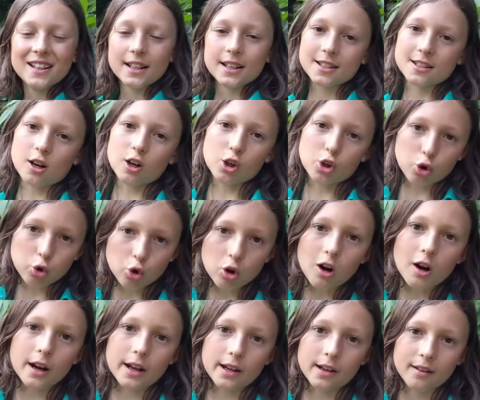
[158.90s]
He started
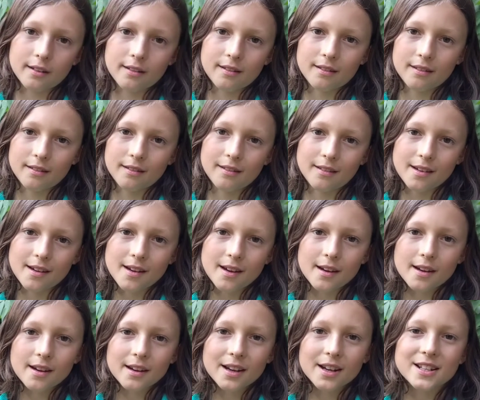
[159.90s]
crying
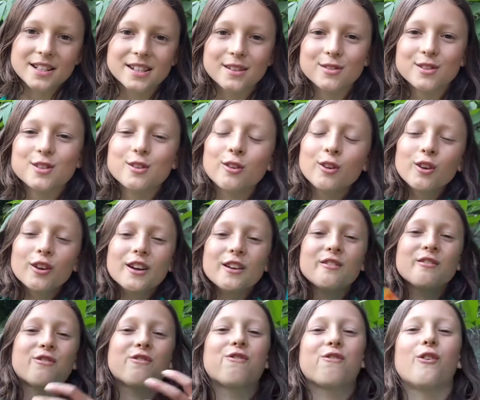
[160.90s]
because he was so
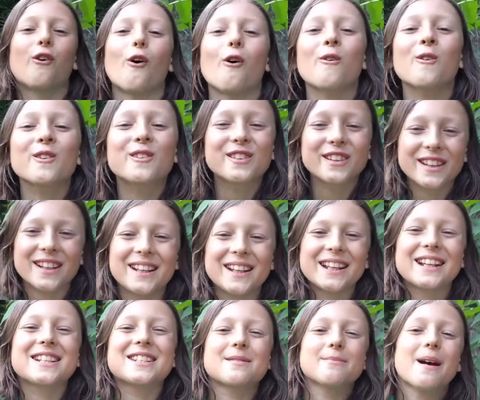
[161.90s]
looking forward to
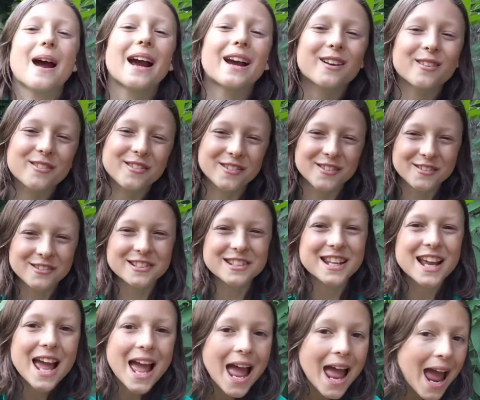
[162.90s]
eating his
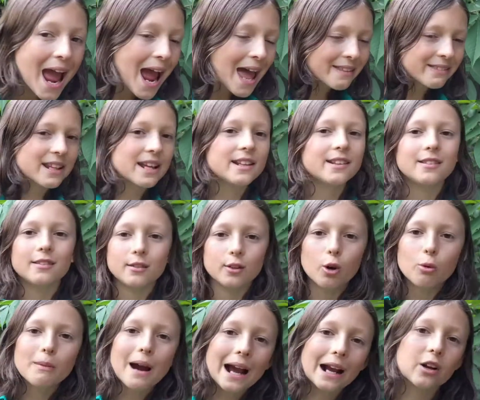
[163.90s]
macaroons, and then
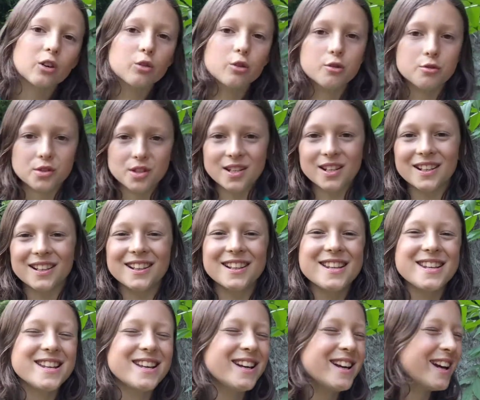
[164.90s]
no macaroons. So
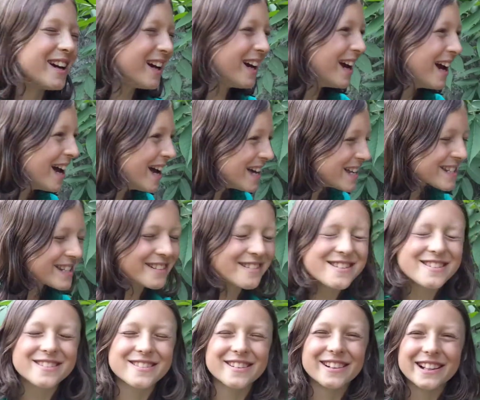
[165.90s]

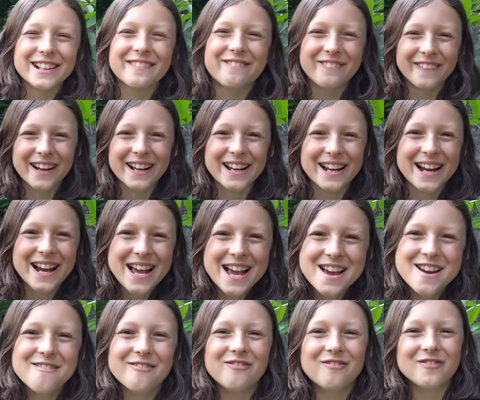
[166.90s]
it's really funny.
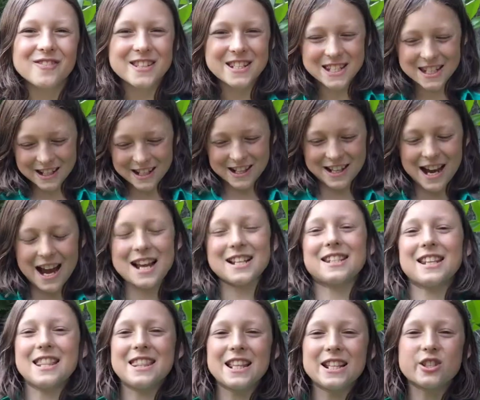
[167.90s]
So
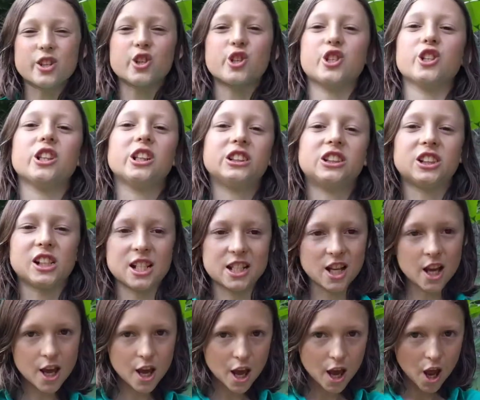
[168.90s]
guys, these are
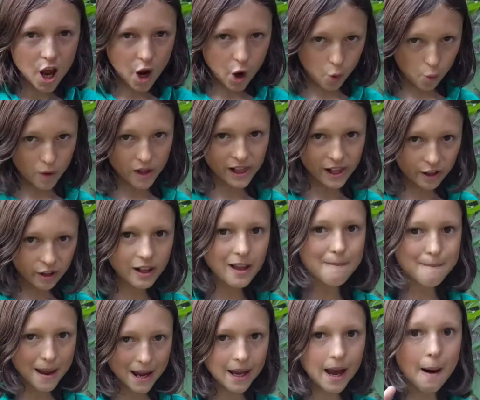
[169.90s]
delicious. We
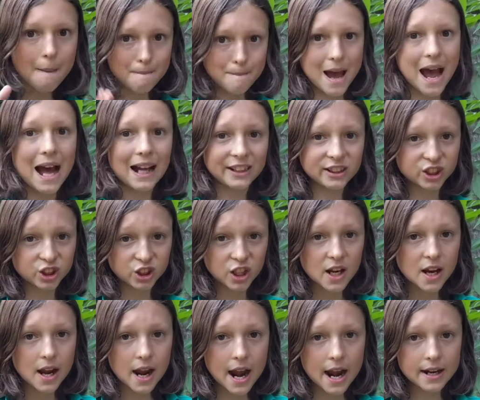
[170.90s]
literally make a batch,
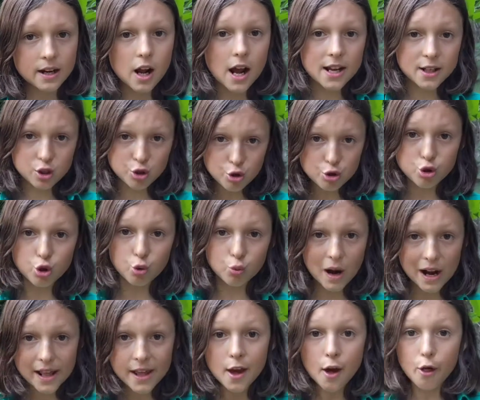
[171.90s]
and as soon as they're
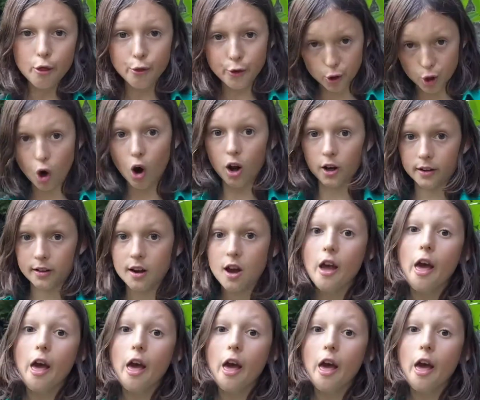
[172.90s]
ready, they're gone.